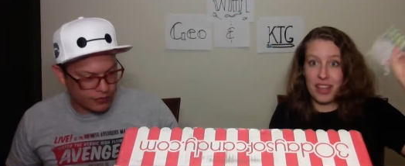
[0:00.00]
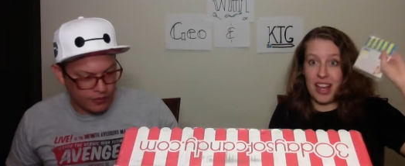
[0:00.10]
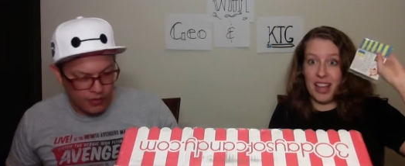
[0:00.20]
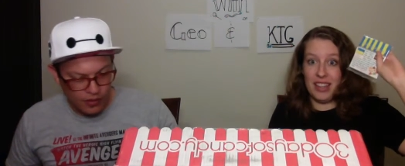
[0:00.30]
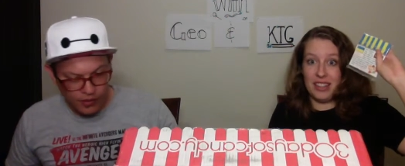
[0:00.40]

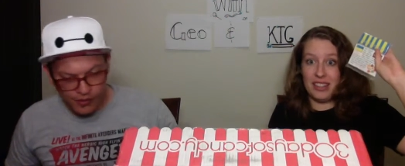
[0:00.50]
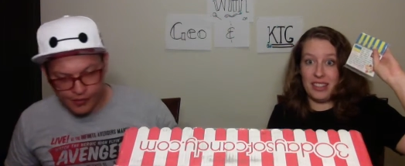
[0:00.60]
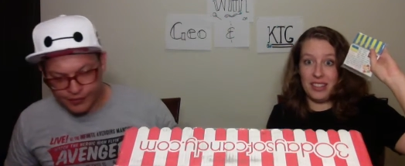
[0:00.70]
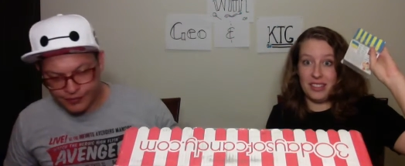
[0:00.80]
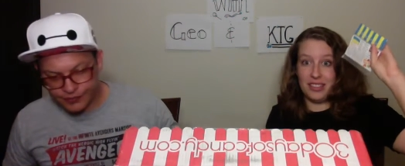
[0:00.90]
Speaker 1: and
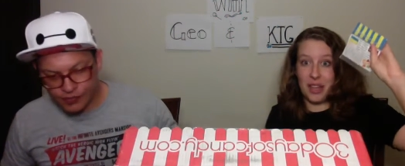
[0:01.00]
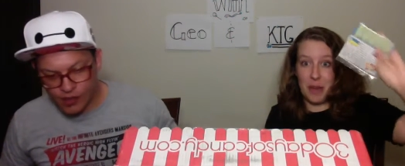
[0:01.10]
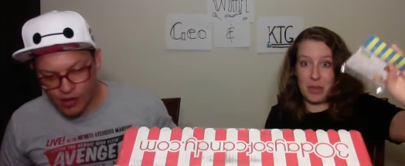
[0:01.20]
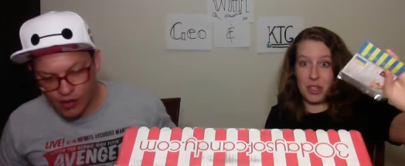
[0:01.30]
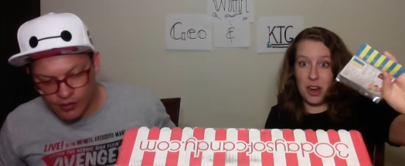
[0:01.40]

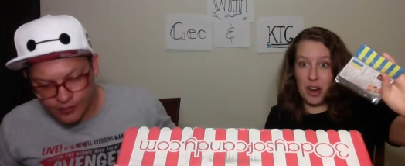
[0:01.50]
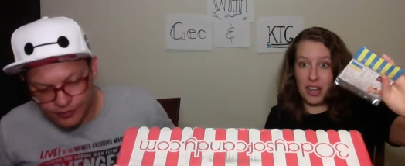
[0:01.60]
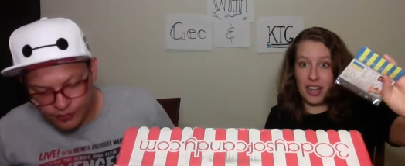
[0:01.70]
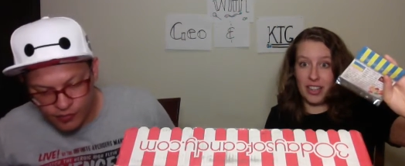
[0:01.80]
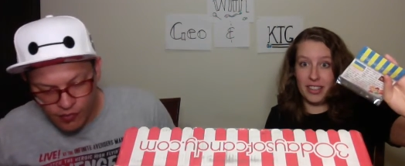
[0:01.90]
I'm
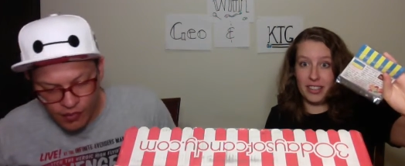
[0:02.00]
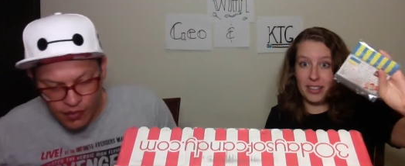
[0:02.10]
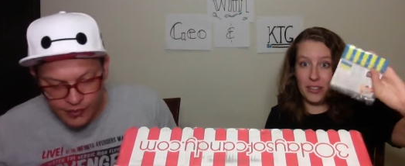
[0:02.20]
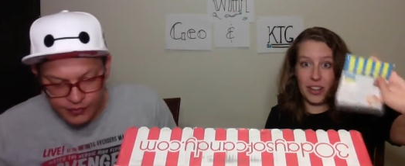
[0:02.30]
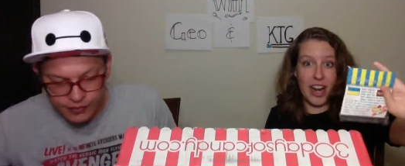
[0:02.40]
sorry
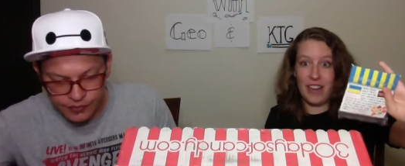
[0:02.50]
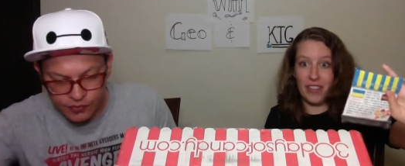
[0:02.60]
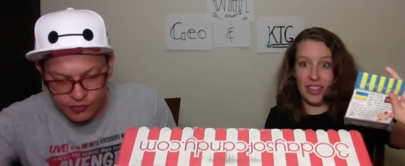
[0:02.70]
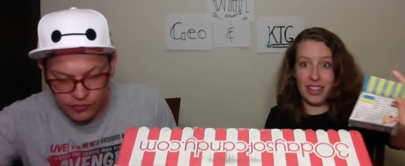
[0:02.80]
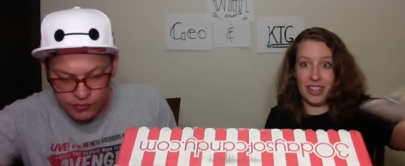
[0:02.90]
for
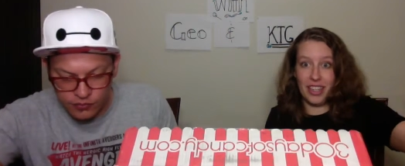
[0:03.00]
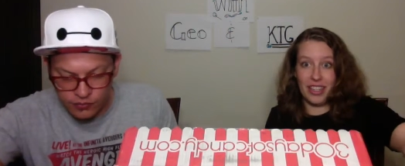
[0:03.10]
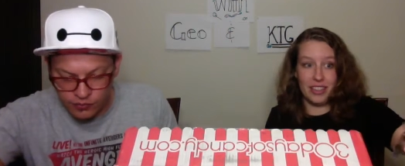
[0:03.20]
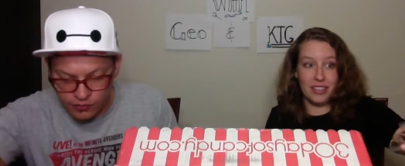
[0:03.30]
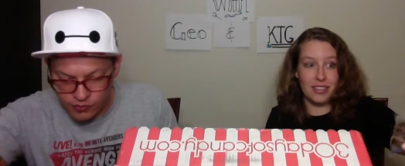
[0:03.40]
everything,
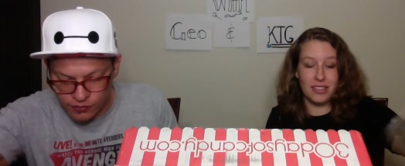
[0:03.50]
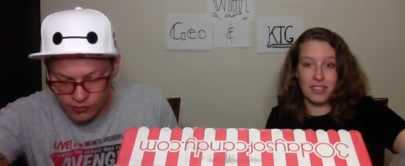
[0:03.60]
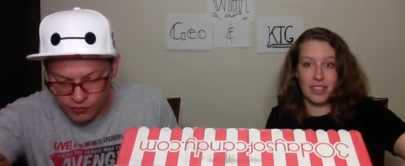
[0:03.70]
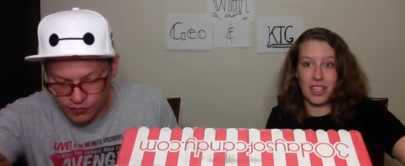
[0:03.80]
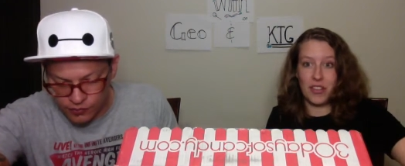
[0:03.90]

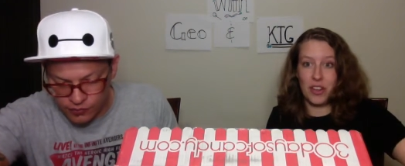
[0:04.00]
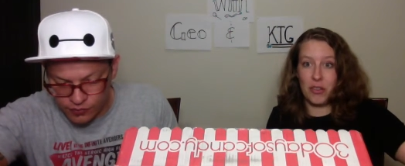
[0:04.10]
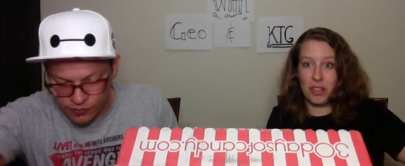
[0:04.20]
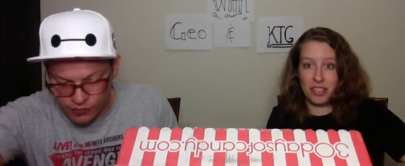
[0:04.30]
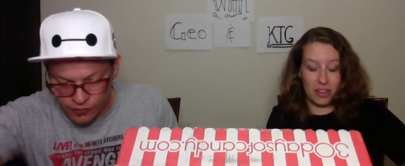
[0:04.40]
even though it
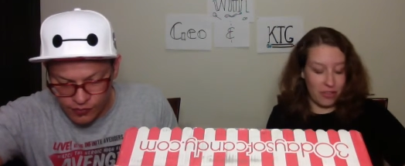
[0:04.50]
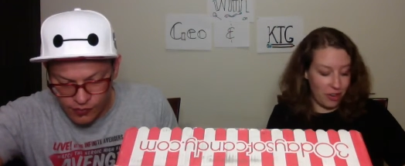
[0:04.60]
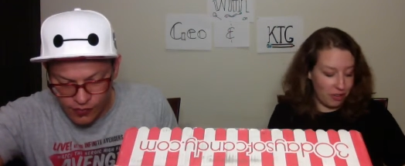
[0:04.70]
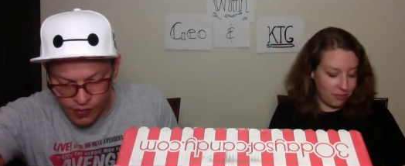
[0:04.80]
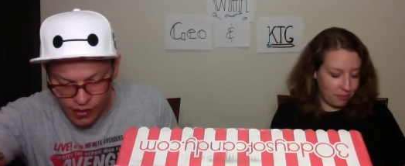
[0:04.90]
wasn't our
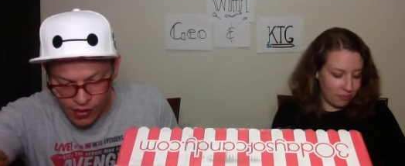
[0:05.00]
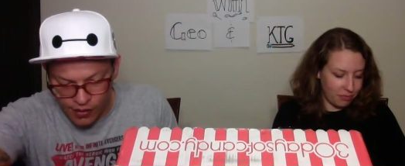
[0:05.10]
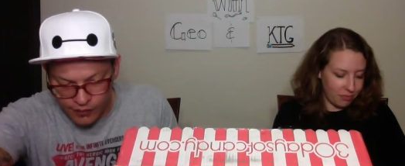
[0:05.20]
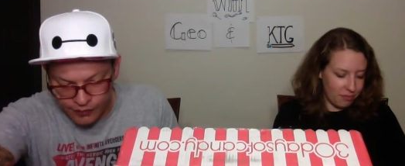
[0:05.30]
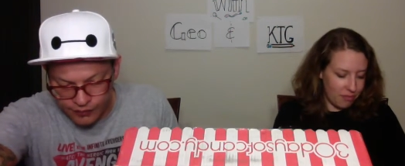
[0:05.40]
fault.
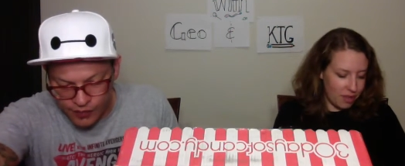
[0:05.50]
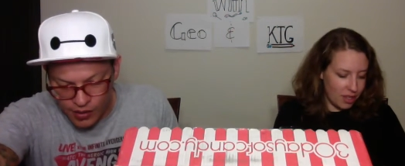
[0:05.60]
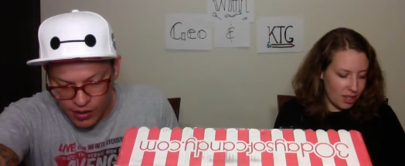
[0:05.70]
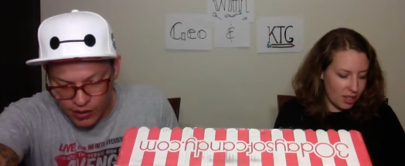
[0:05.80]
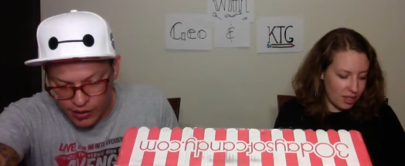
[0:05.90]

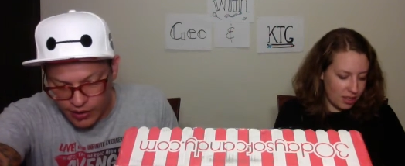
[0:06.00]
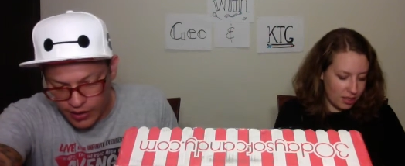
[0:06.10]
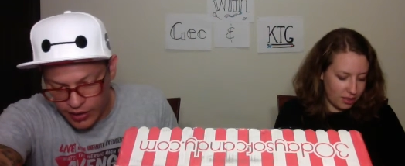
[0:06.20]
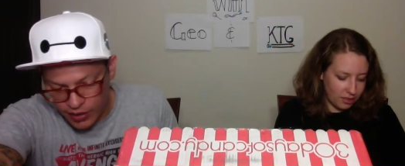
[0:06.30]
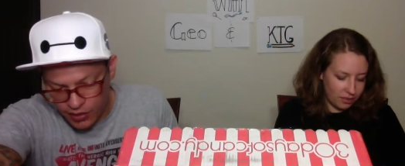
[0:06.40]
Speaker 2: I
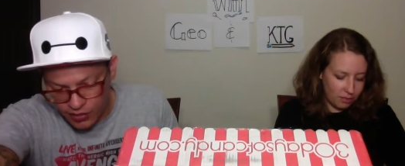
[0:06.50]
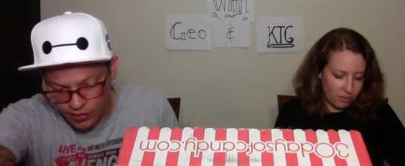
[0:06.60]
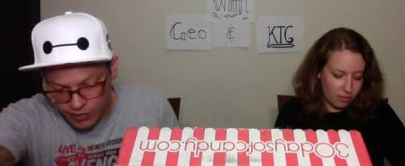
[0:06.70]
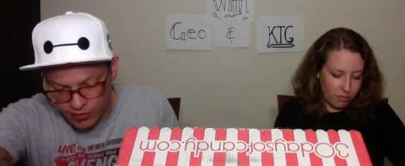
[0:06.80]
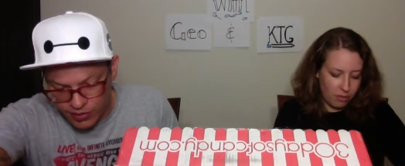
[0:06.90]
like.
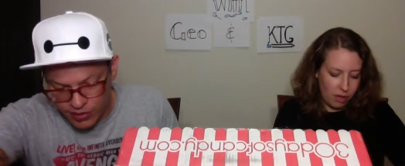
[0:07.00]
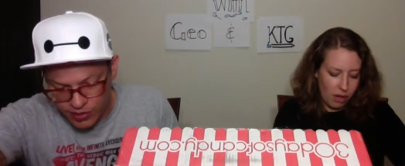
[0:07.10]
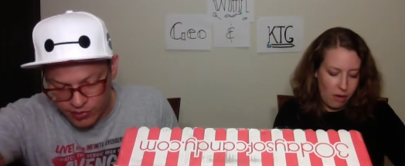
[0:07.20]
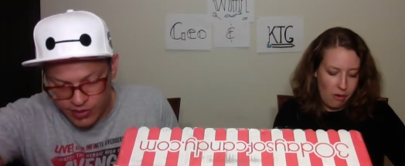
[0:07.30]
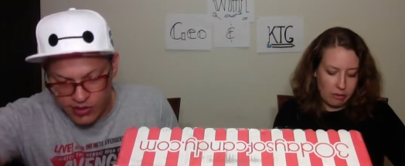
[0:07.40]
I'm gonna say
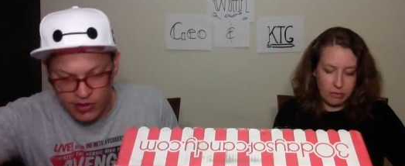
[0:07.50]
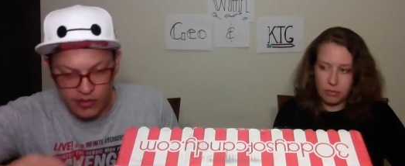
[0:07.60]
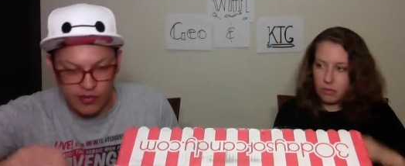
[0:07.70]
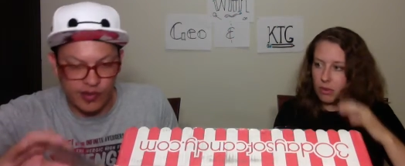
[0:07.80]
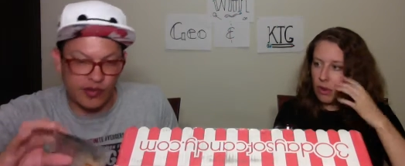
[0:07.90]
my
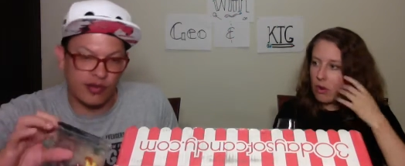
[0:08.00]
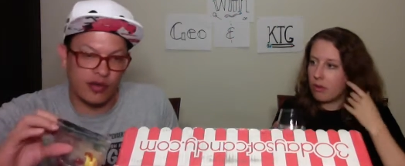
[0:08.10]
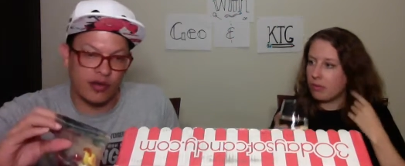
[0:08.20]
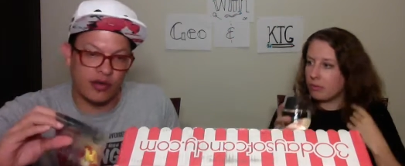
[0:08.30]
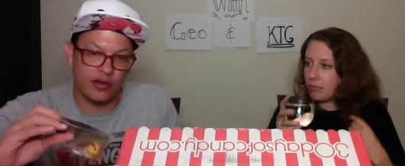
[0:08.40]
second
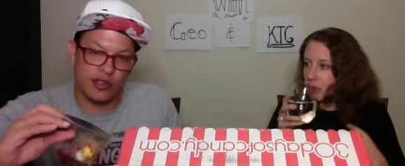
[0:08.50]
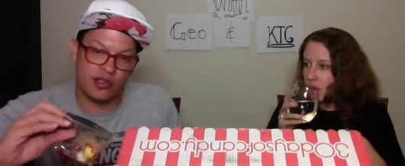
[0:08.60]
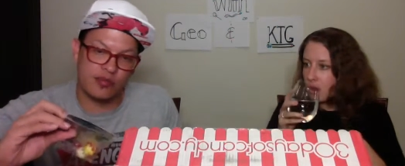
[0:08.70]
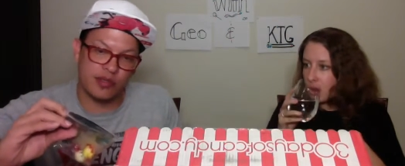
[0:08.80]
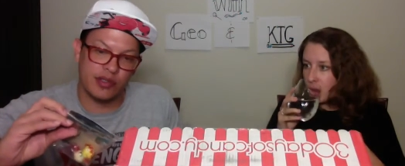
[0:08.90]
favorite are these
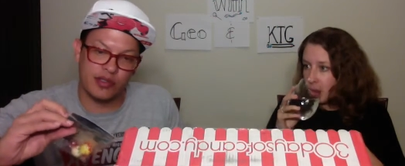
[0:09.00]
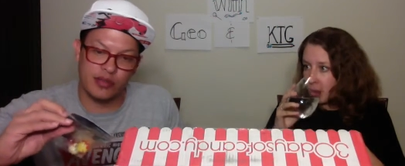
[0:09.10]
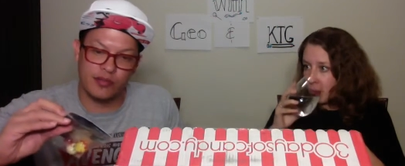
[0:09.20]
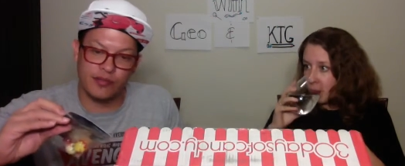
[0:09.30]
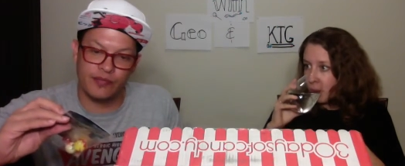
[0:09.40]

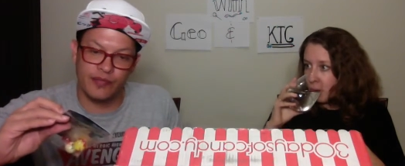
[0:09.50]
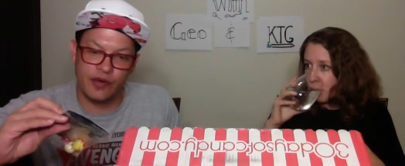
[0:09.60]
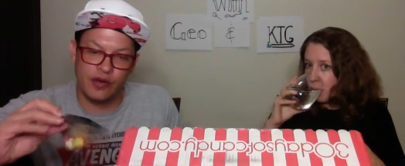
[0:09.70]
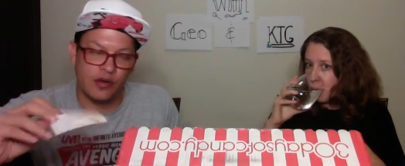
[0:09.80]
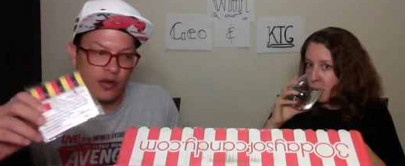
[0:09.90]
Belgium
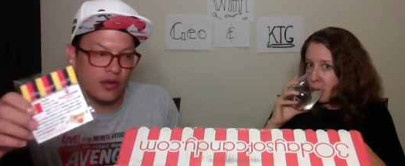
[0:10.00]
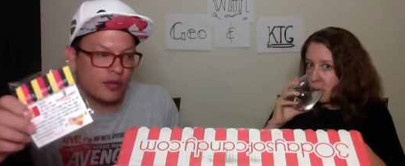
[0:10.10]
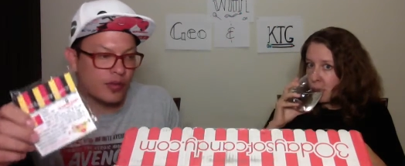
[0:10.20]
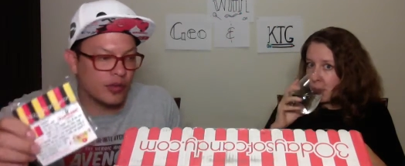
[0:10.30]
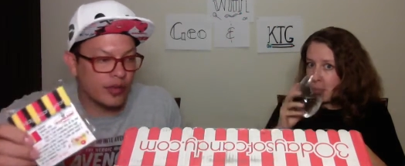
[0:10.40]

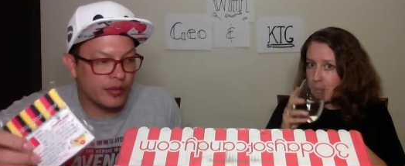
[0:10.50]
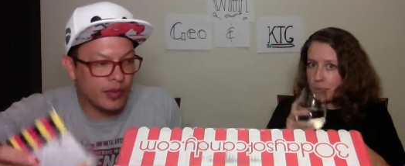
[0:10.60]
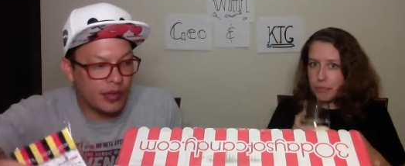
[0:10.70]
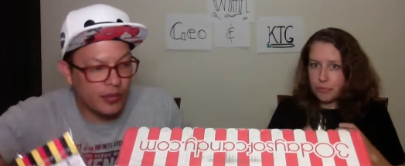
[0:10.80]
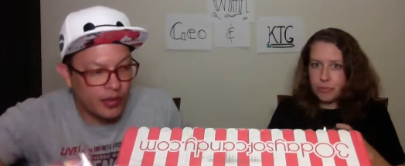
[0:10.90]
Napoleon
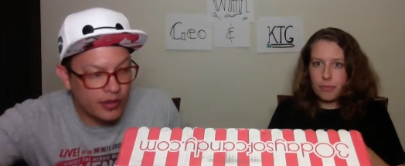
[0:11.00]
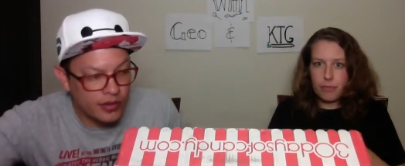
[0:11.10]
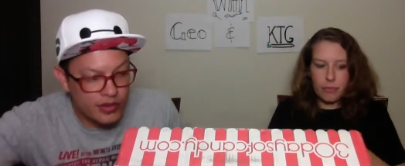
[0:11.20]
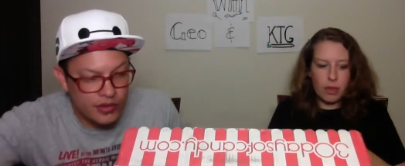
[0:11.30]
bonbons.